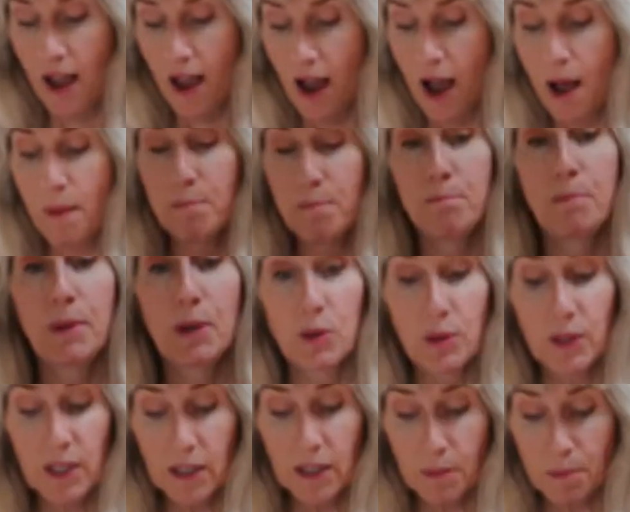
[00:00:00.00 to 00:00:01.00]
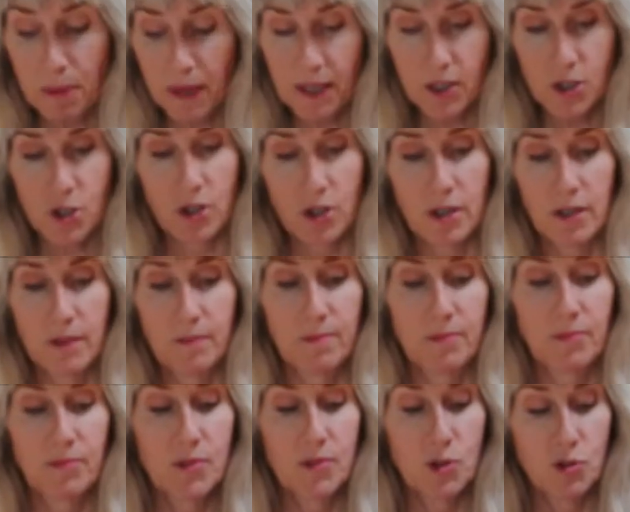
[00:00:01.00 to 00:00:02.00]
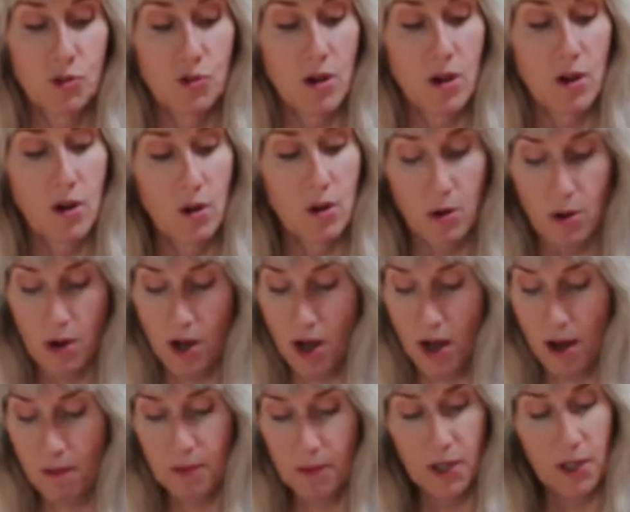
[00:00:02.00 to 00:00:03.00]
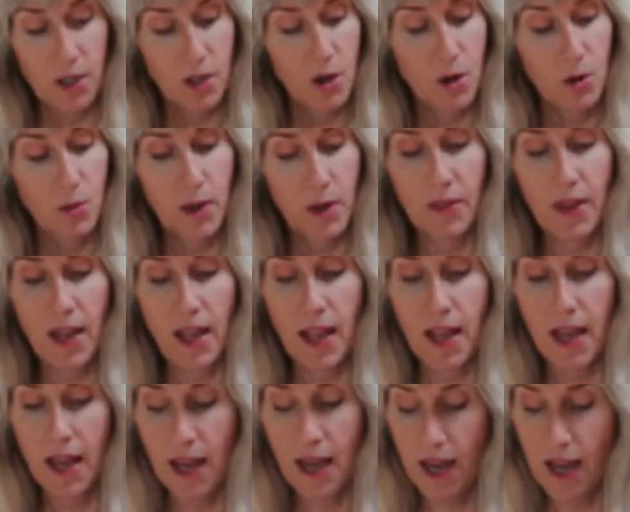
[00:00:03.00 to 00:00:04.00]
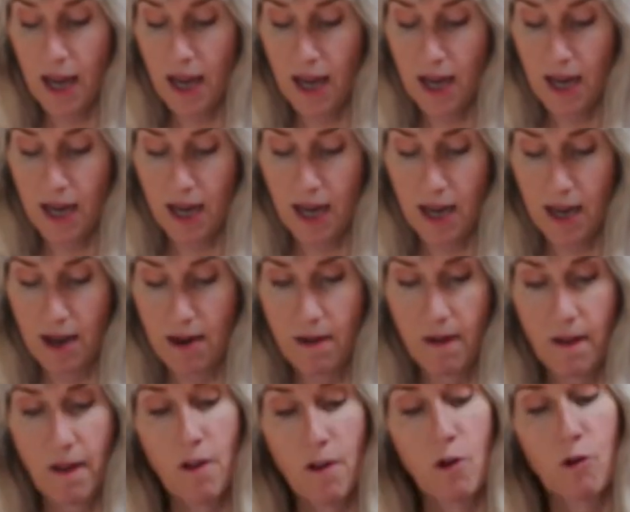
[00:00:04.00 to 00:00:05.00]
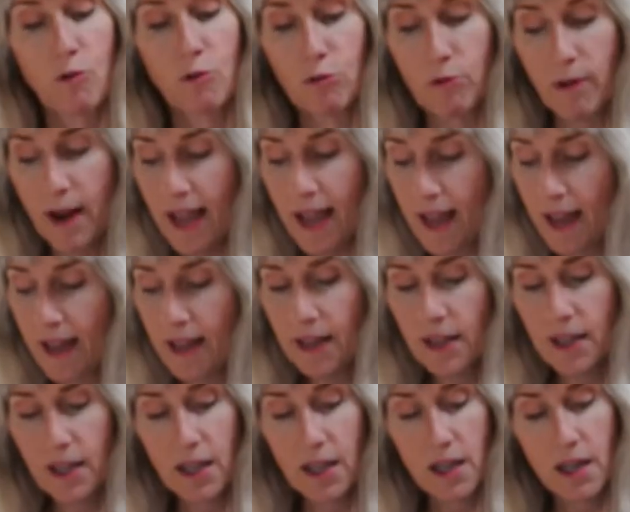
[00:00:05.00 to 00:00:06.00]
I'm building the picture. So I'm going to go with a red